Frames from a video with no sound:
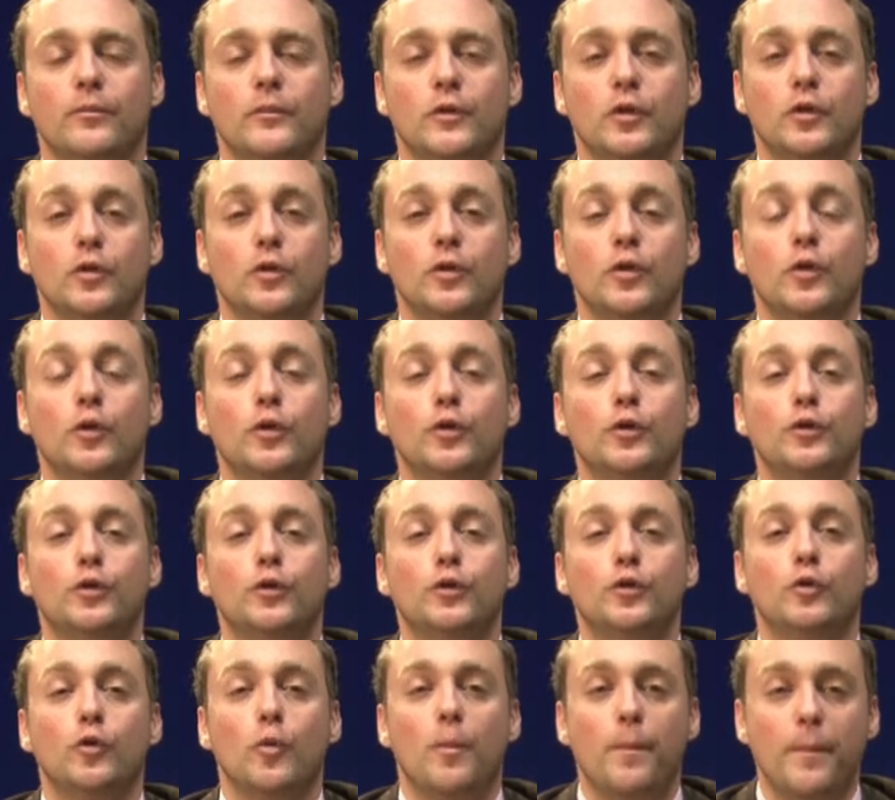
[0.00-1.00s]
in order
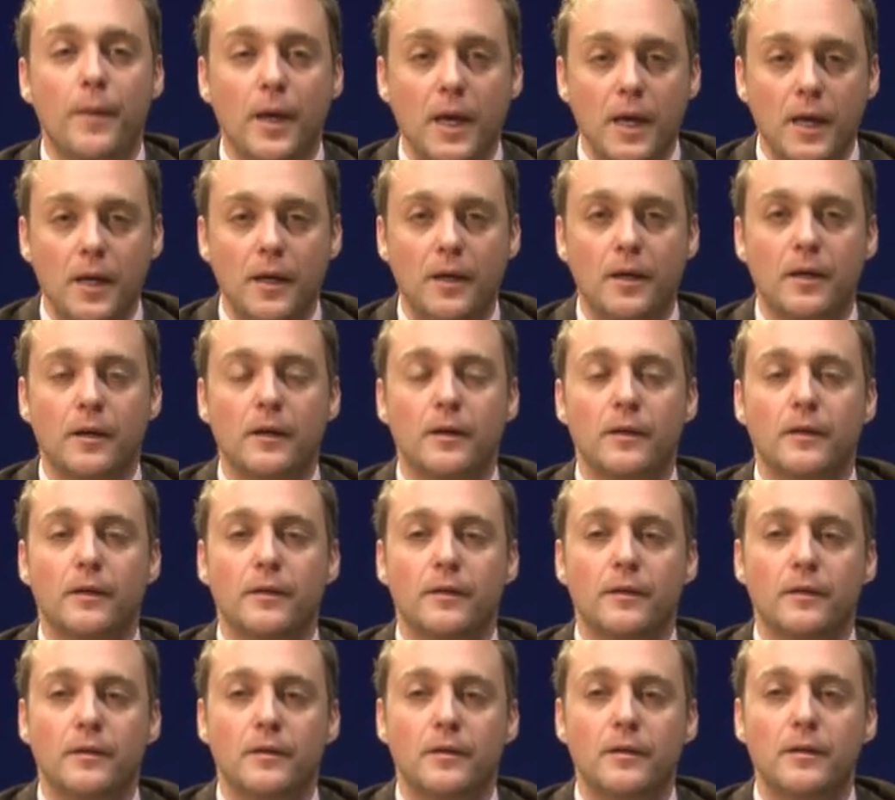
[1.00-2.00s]
to make
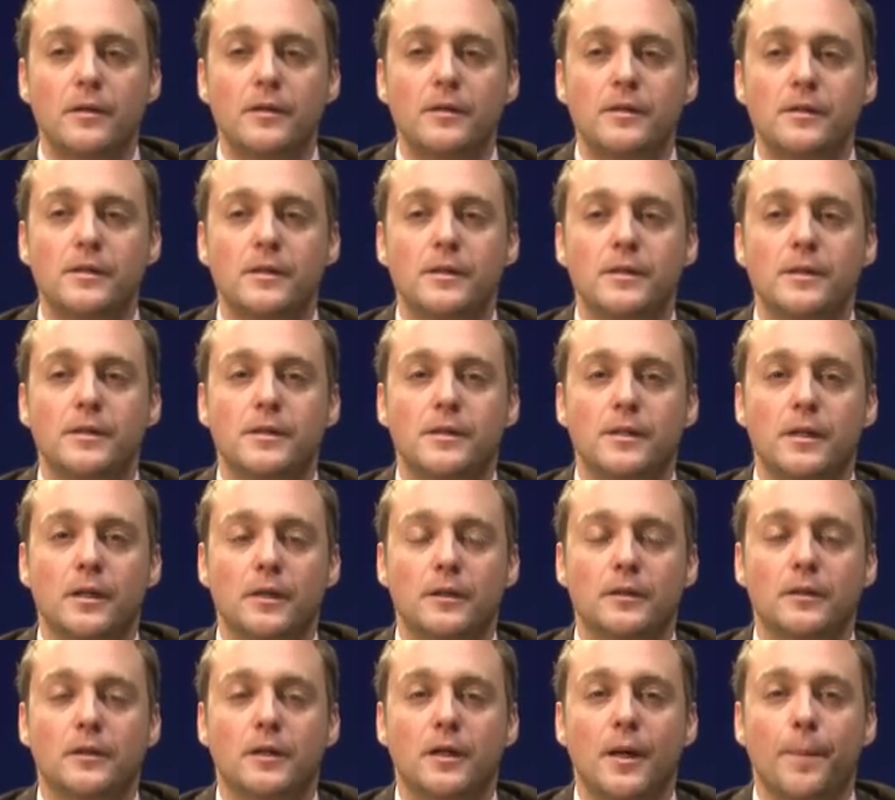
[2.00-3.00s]
these
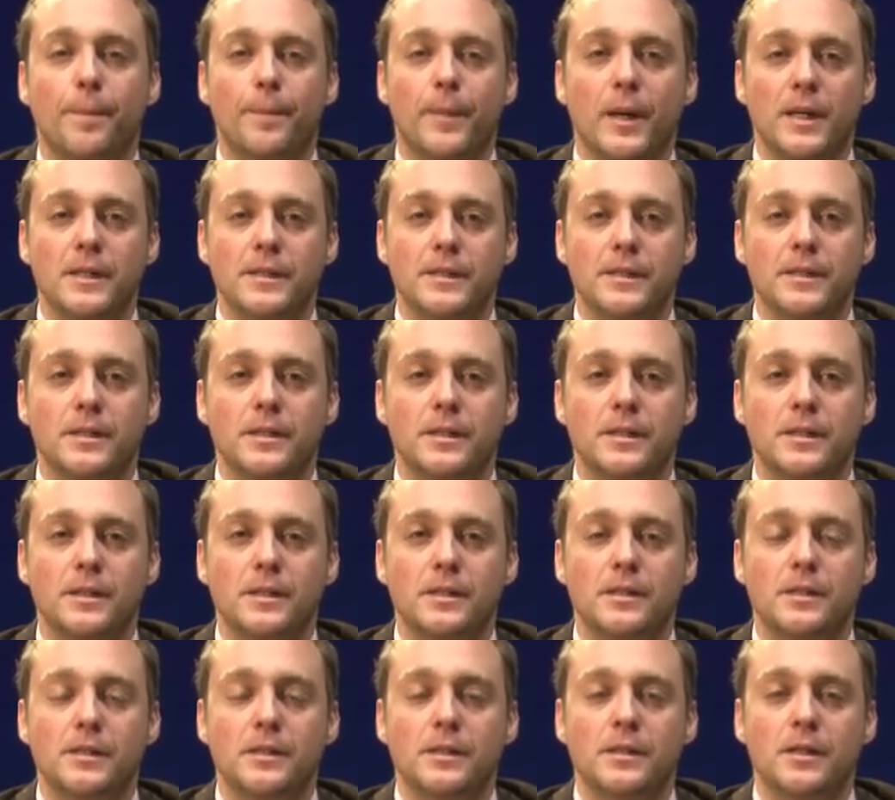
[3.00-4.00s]
installed
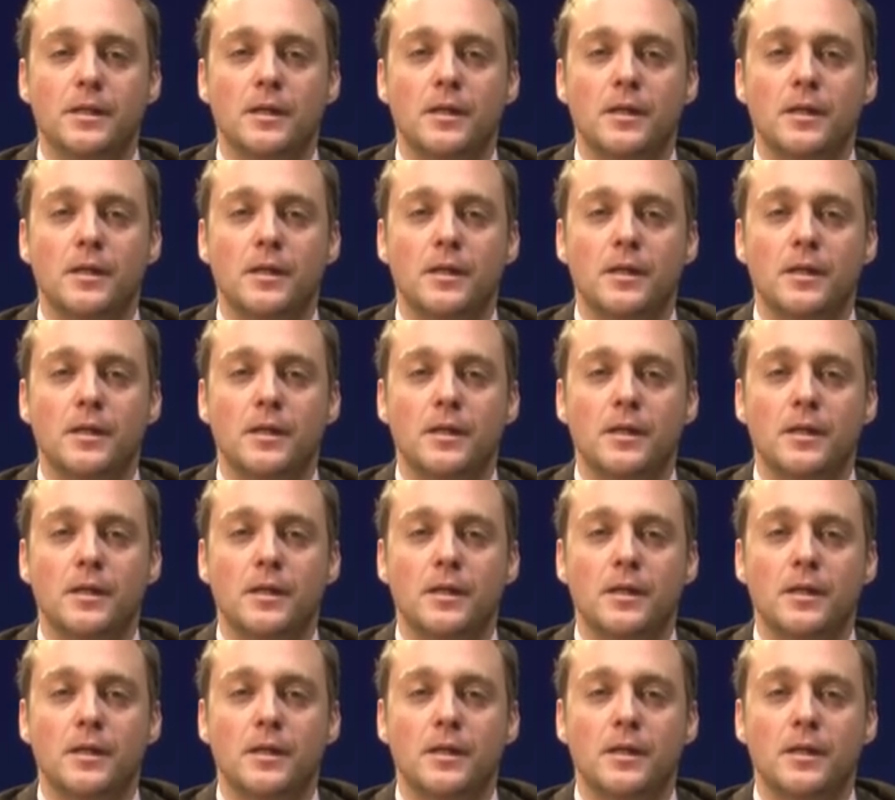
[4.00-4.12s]
capacities